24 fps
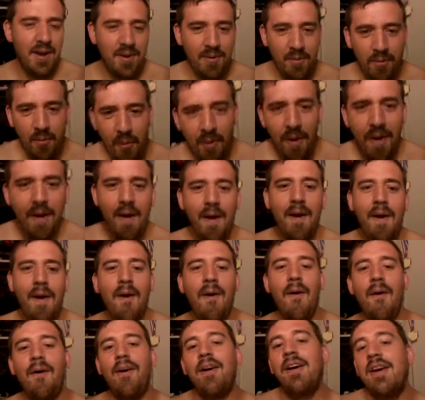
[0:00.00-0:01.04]

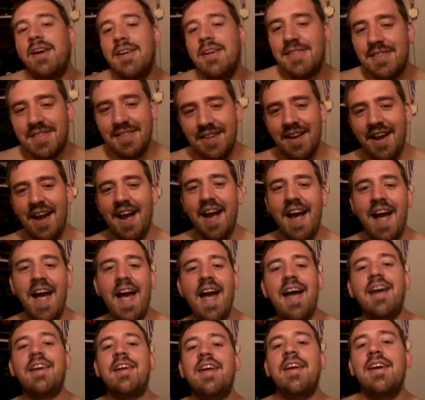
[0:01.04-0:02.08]
World
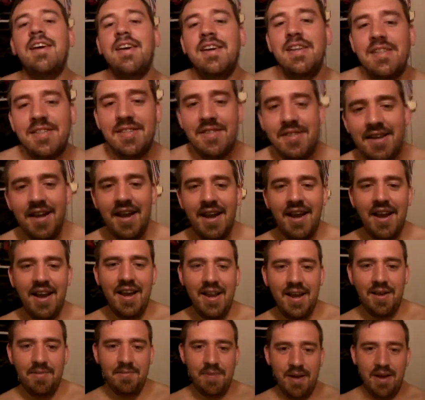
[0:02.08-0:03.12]
Tag
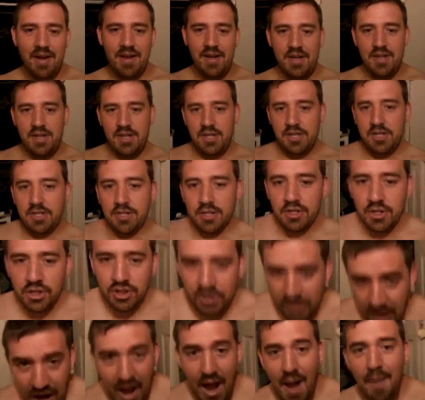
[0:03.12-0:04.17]
Team
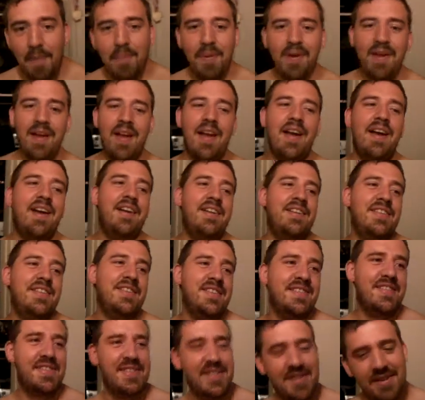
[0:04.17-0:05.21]

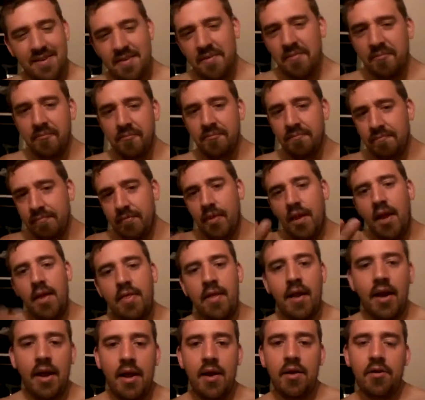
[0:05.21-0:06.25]
Champions. And
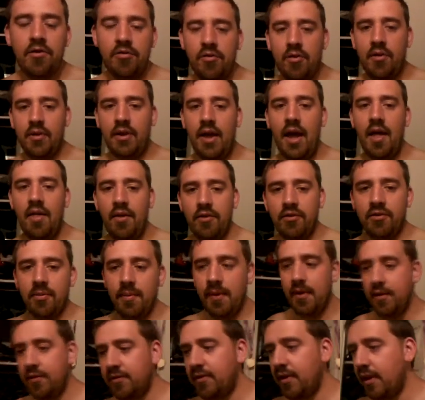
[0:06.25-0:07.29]
then Anderson and Gallows come
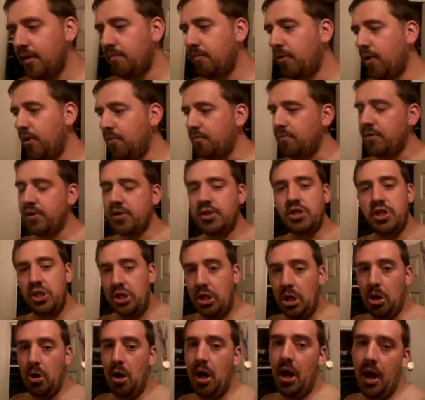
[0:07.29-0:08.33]
out and say pretty much,
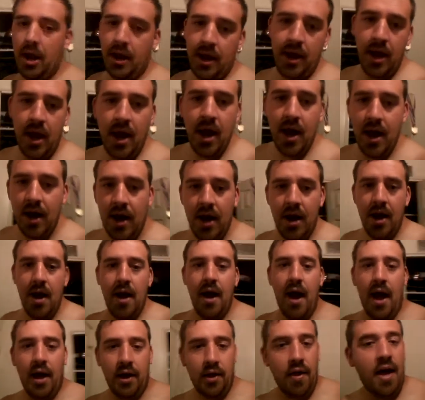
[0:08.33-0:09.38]
hey,
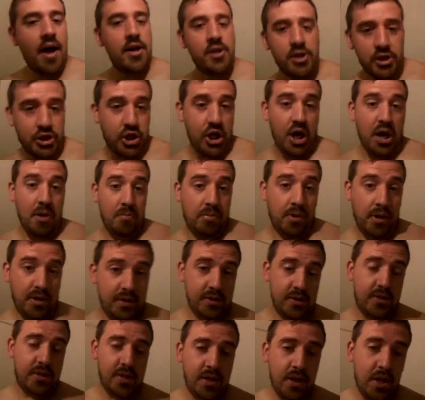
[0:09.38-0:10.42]
at Clash of
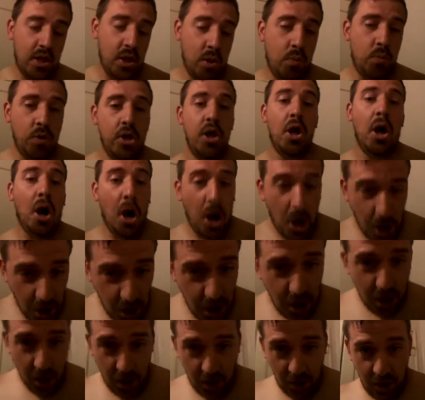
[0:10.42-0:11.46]
Champions, we
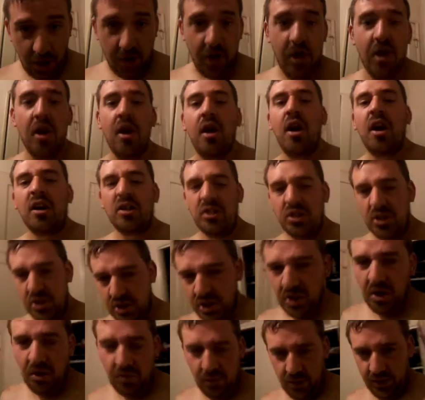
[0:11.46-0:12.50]
are
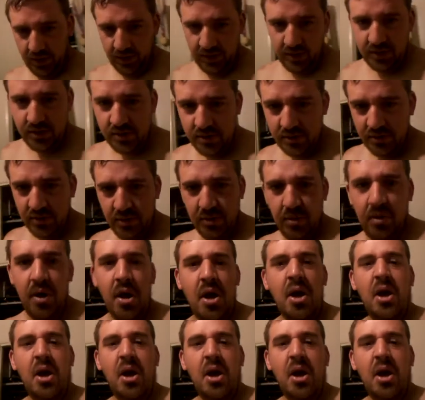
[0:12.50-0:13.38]
going to